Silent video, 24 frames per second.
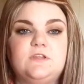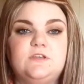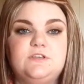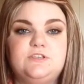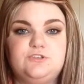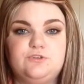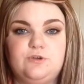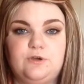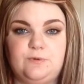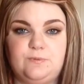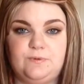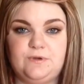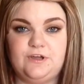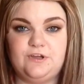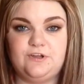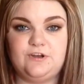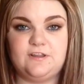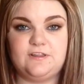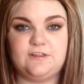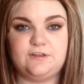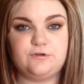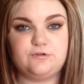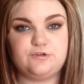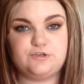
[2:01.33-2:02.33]
So I went on
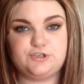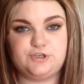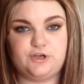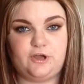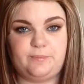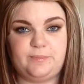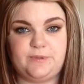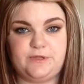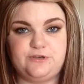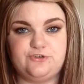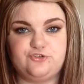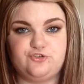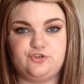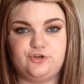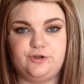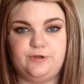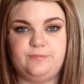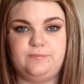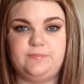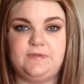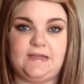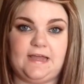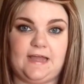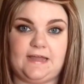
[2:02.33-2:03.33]
a little shopping
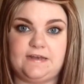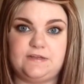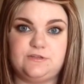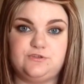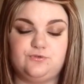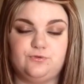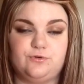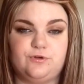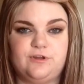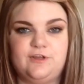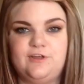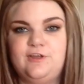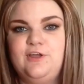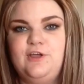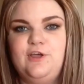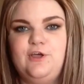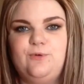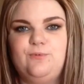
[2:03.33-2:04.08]
trip, kind of, sort of,